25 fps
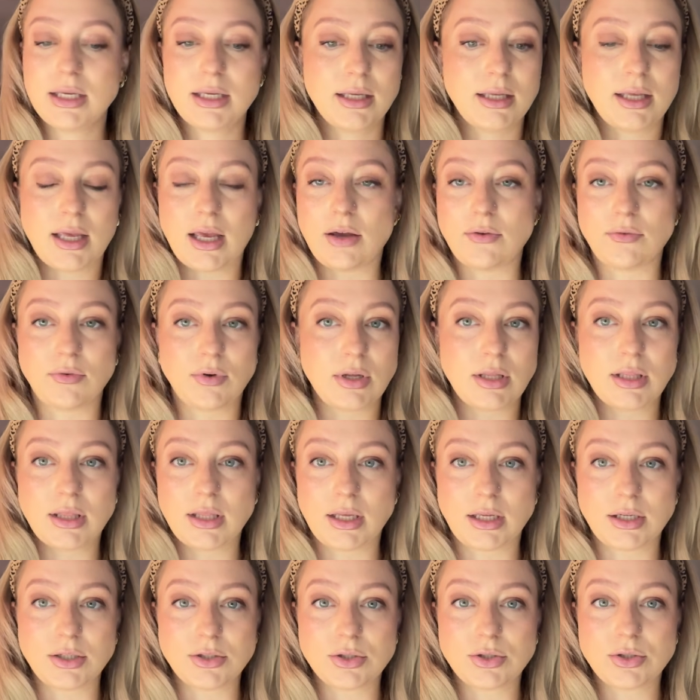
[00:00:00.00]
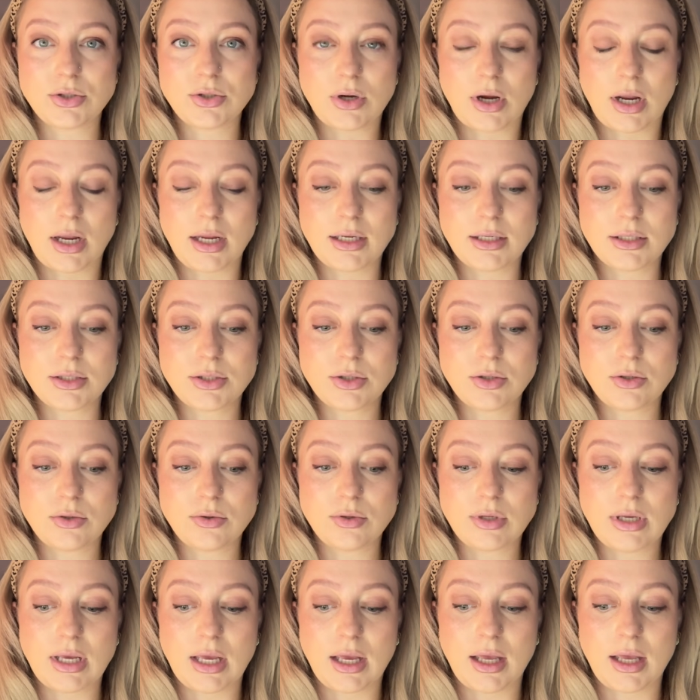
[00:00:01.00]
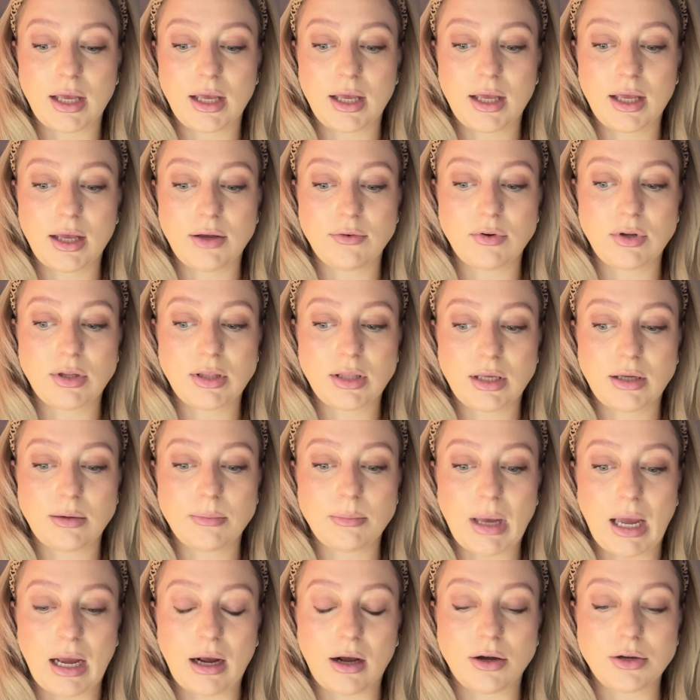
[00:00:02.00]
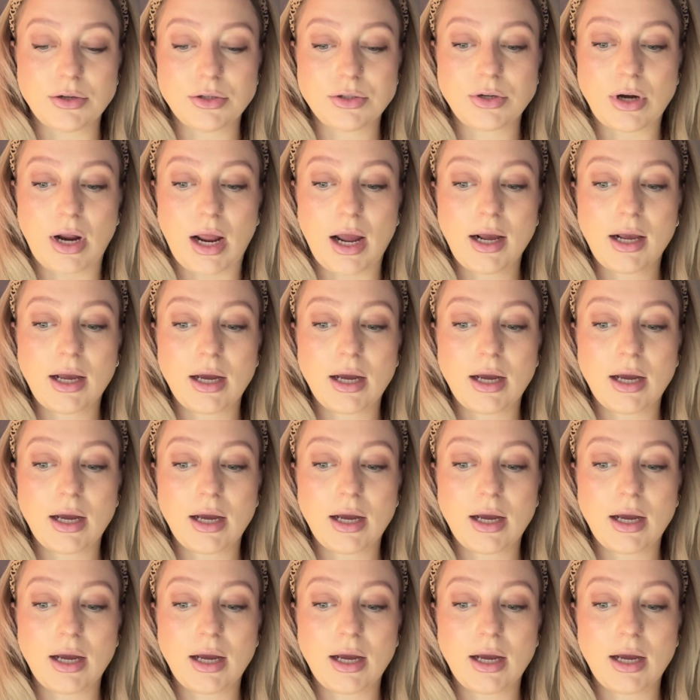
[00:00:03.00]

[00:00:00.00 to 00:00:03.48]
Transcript: everything, just trying to get everything back on track.